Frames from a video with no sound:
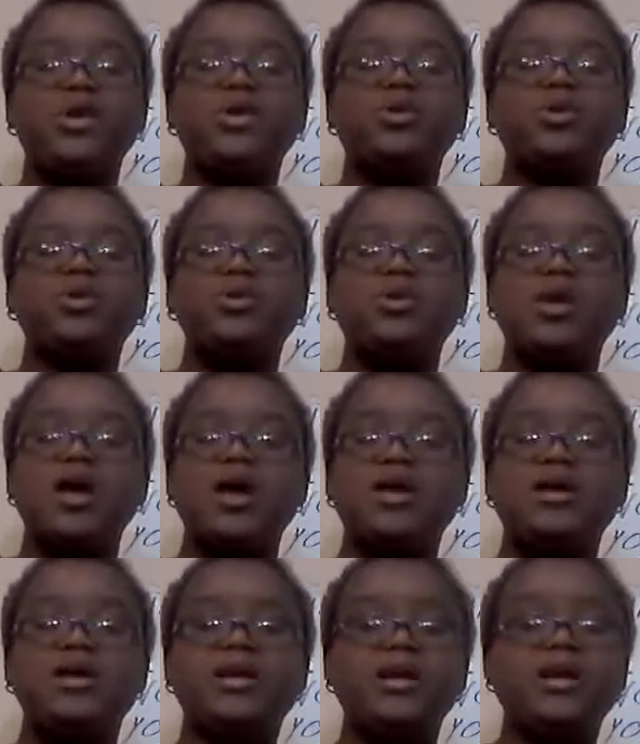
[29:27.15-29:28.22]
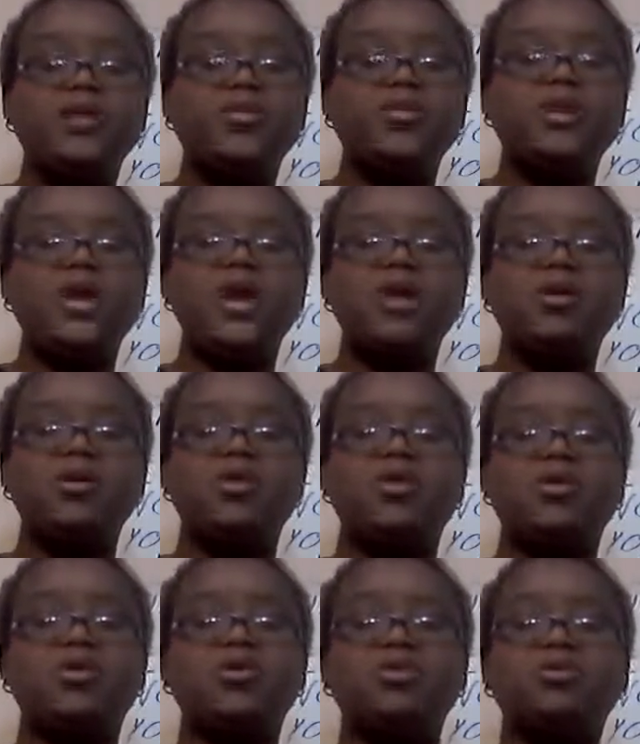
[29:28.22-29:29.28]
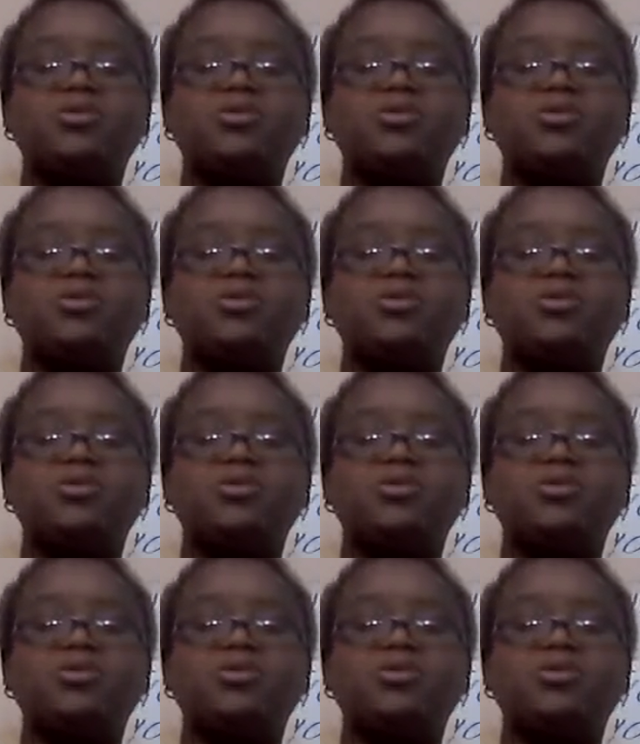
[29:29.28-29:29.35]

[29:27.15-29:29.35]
and look at it. We got all